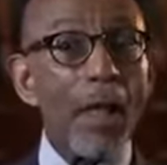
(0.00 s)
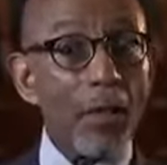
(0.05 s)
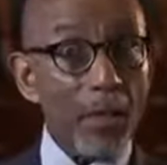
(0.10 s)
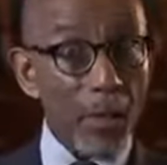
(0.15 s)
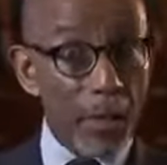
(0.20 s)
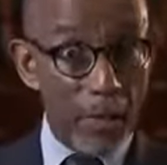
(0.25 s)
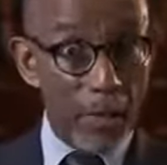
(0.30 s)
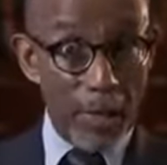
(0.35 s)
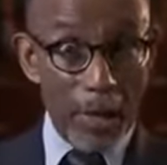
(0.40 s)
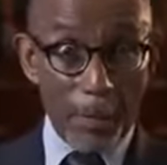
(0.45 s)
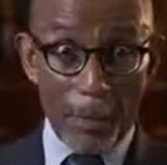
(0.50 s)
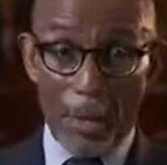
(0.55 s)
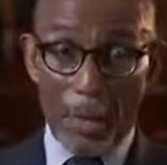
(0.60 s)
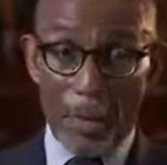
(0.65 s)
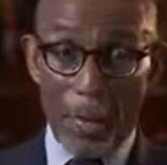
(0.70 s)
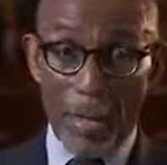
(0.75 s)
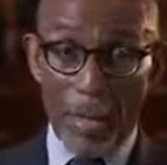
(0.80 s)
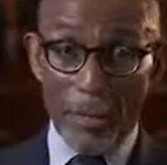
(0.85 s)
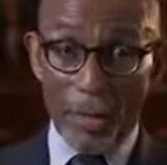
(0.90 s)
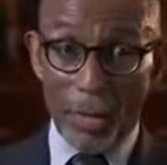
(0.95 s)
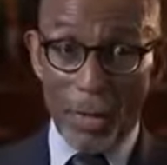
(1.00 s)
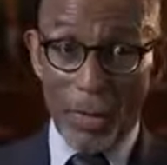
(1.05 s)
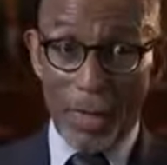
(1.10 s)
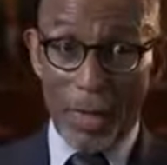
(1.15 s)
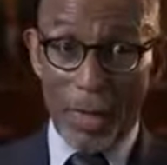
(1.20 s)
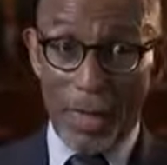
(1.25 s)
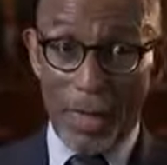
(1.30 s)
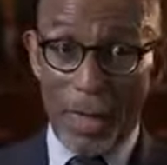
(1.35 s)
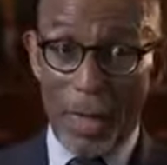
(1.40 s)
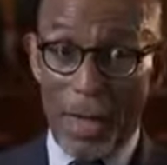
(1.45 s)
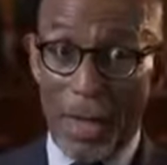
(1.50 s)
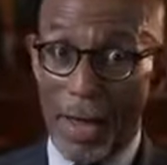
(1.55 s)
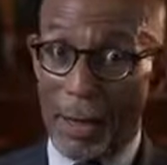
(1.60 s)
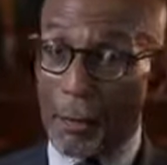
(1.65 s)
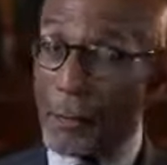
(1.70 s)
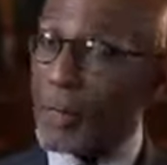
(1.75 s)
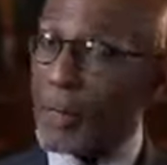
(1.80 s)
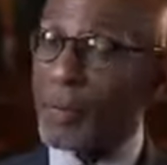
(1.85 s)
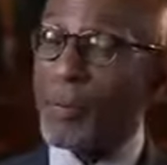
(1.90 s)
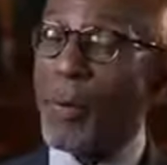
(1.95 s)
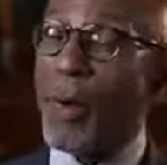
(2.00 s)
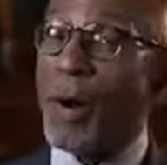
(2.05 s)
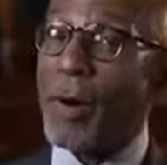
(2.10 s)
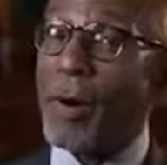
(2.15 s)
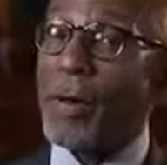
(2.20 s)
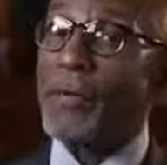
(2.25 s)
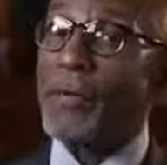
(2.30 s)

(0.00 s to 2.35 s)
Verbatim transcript: The Democrats, on the other hand, were the party